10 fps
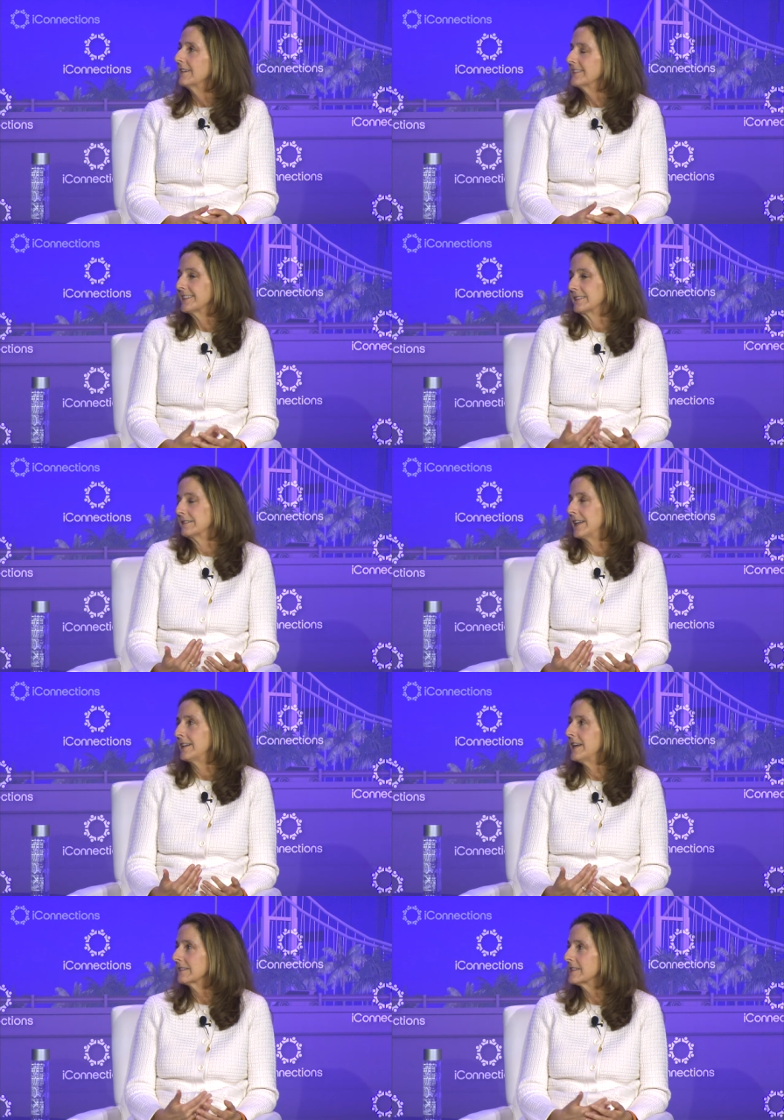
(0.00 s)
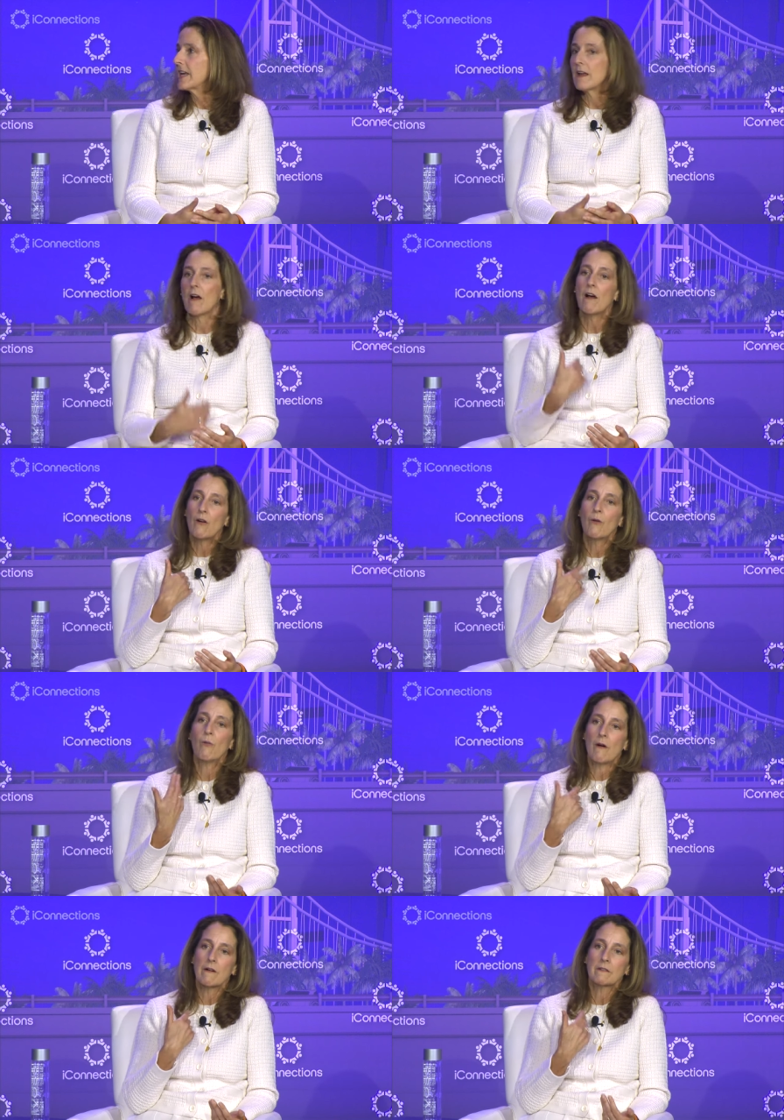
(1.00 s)
Like, I can't say, oh,
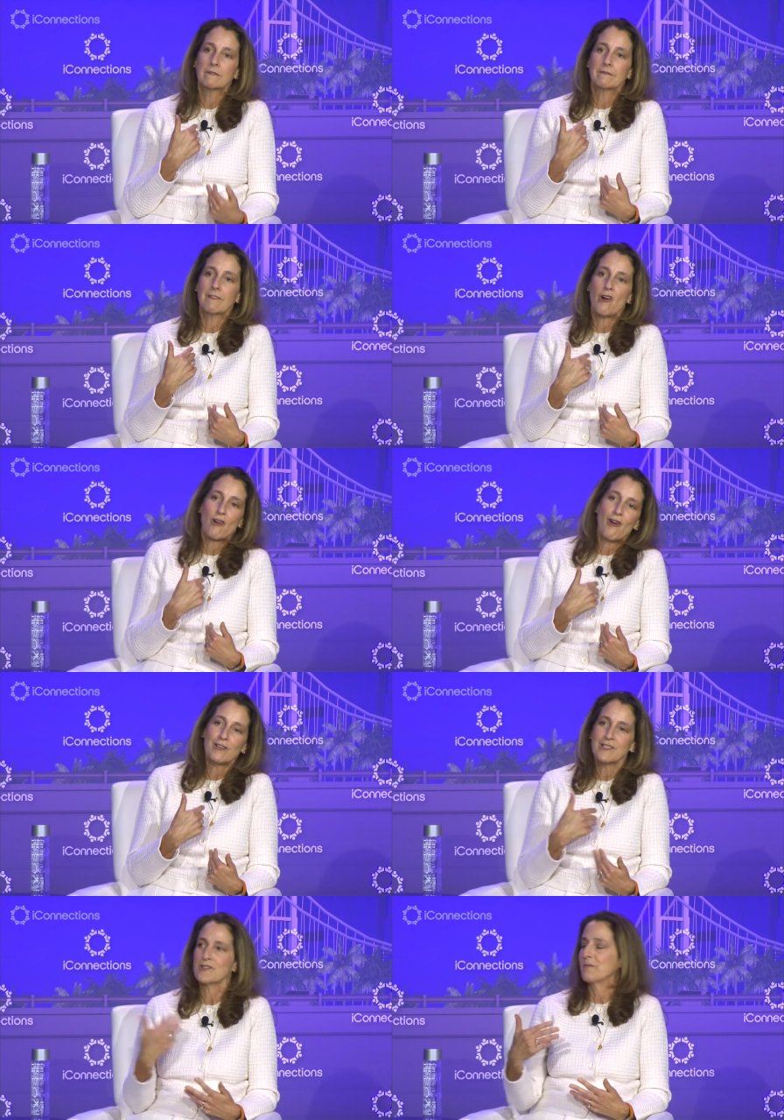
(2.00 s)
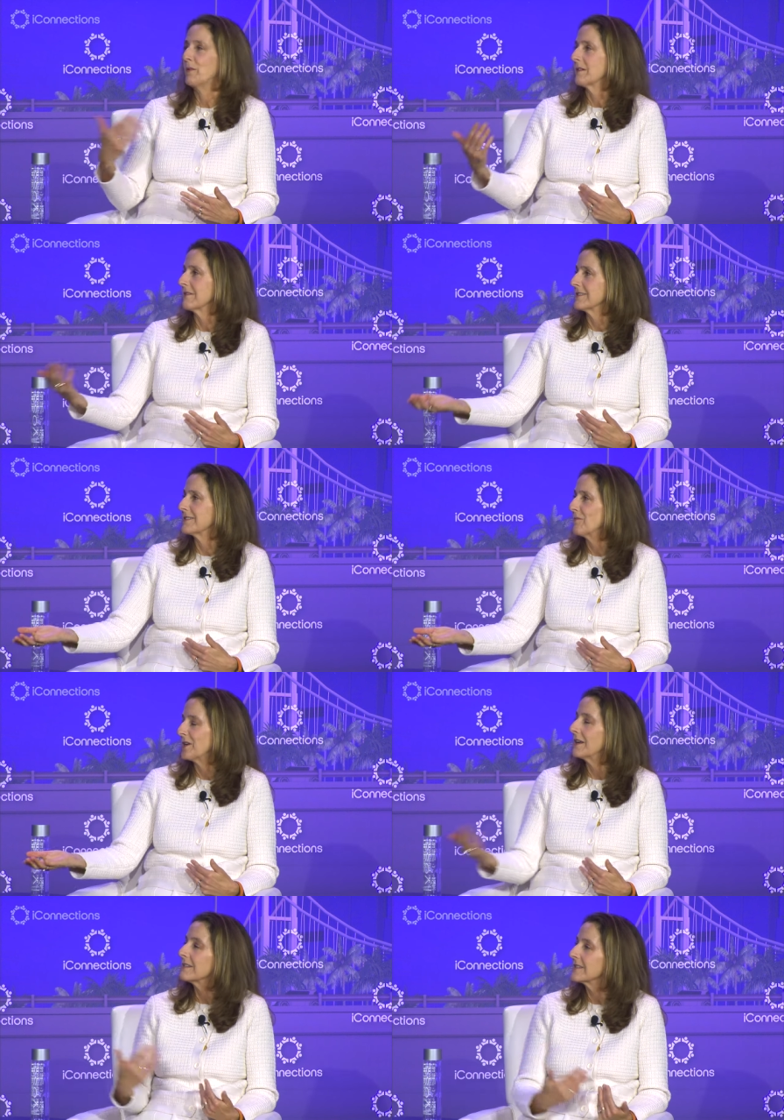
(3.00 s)
our, our causes are better than
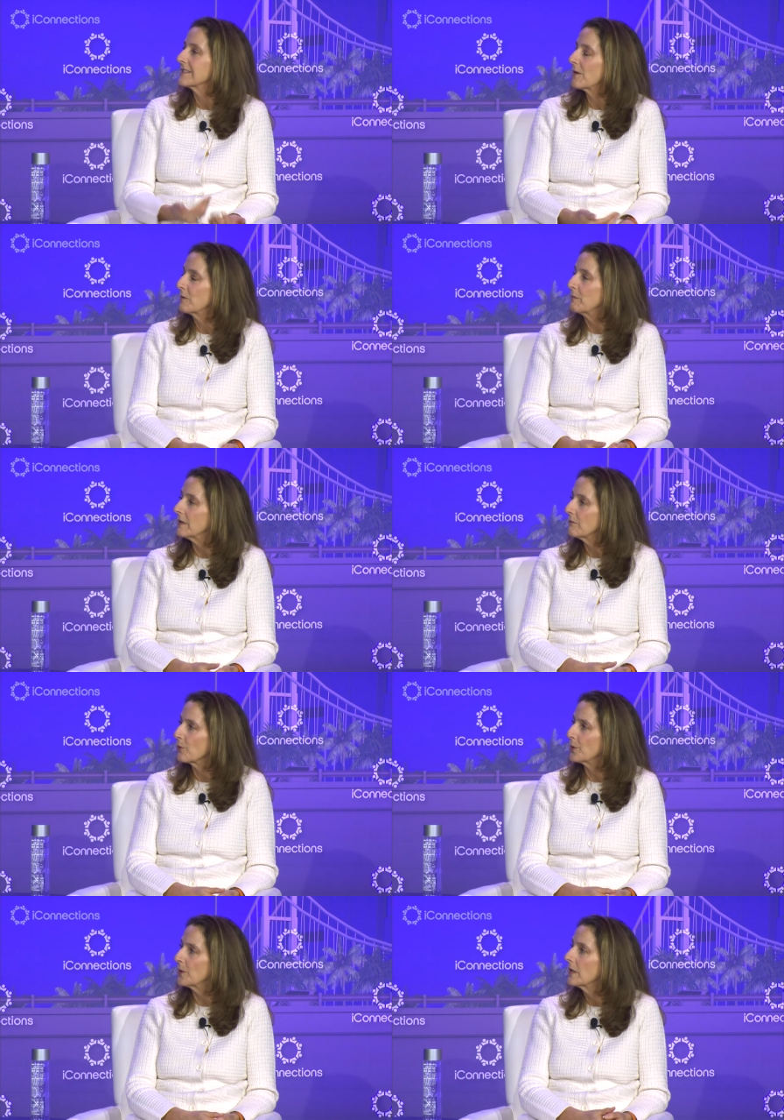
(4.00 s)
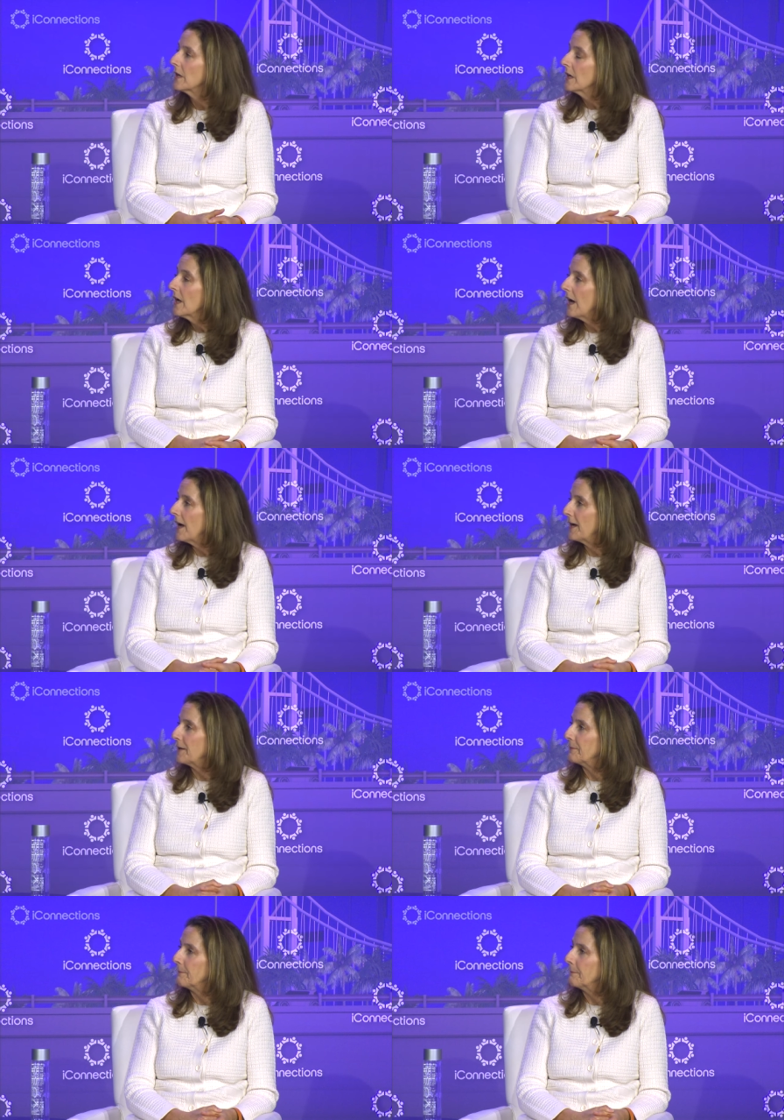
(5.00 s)
someone else's. That would be rude.
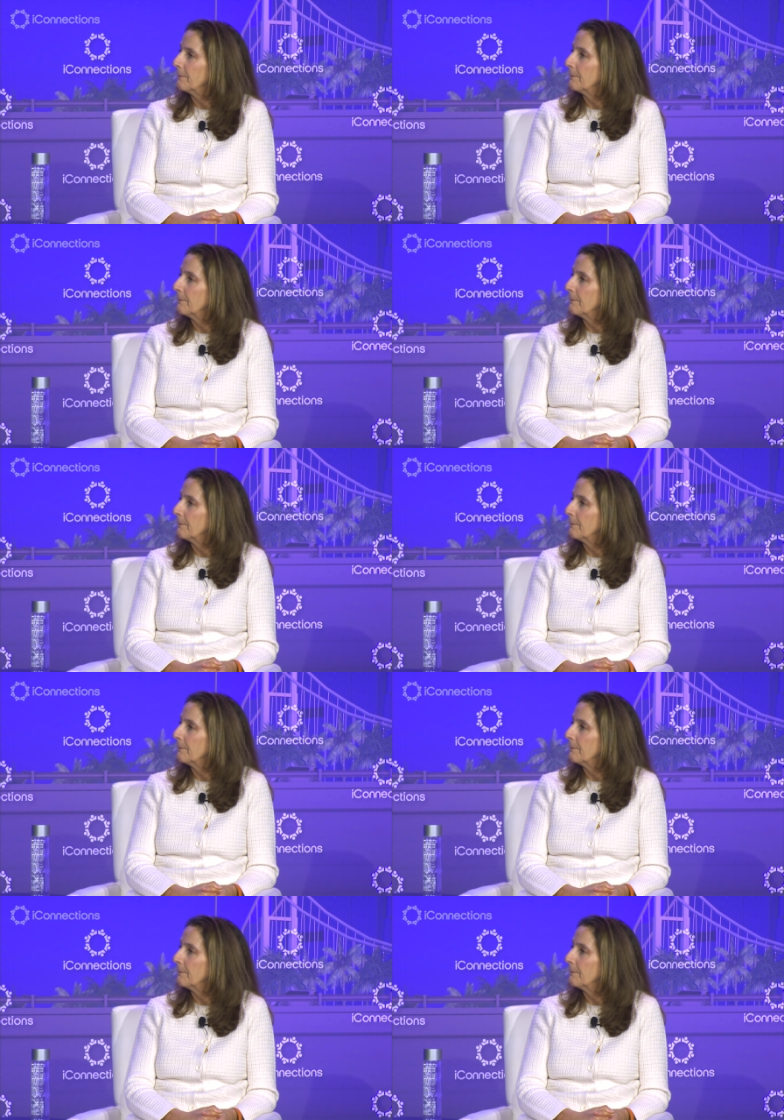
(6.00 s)
Um,